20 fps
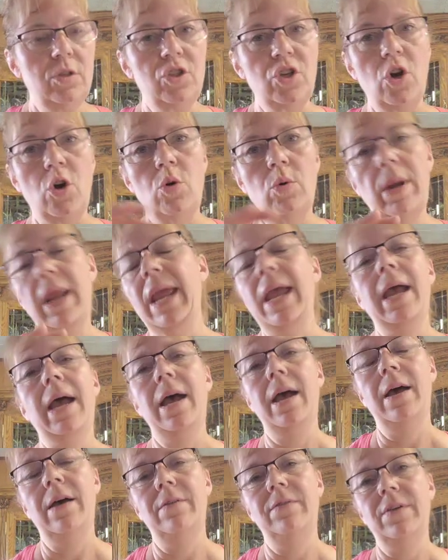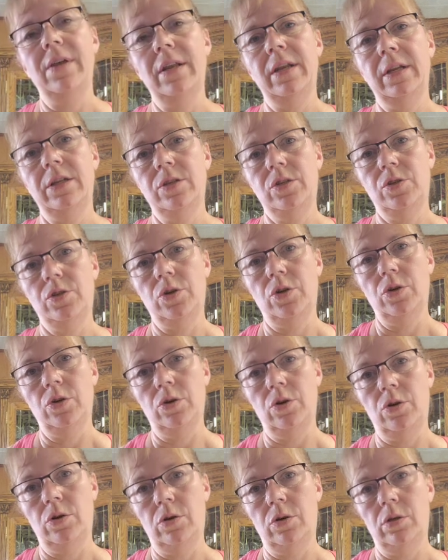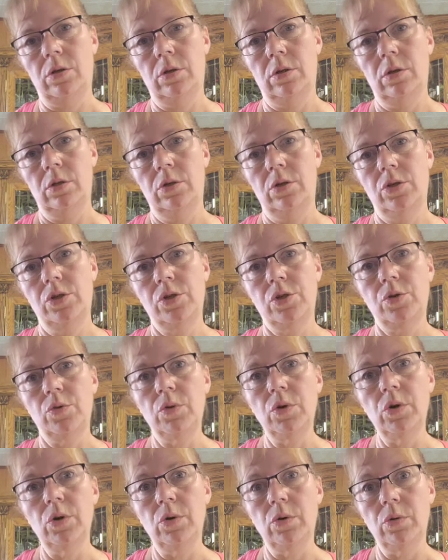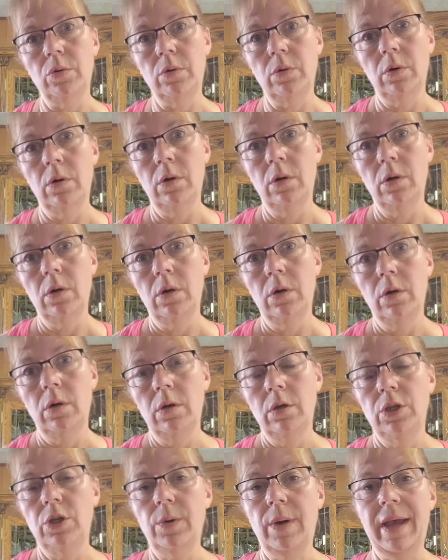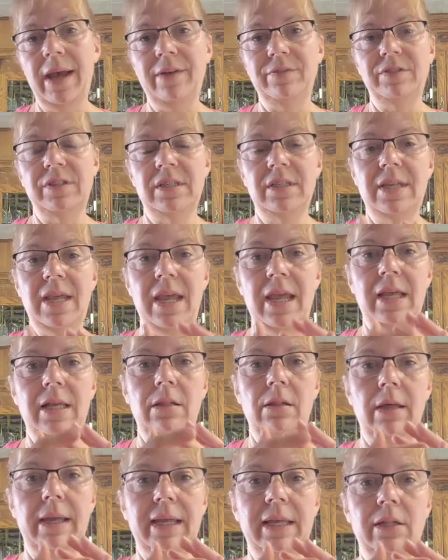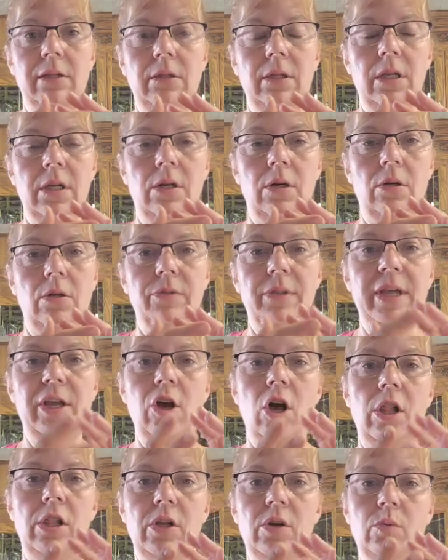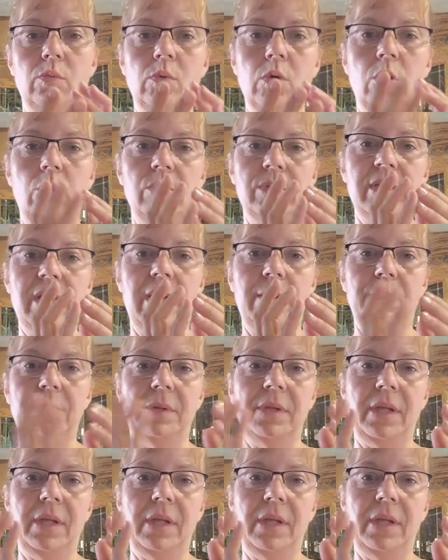don't have an external screw. You have to take like a little, they call it a rosette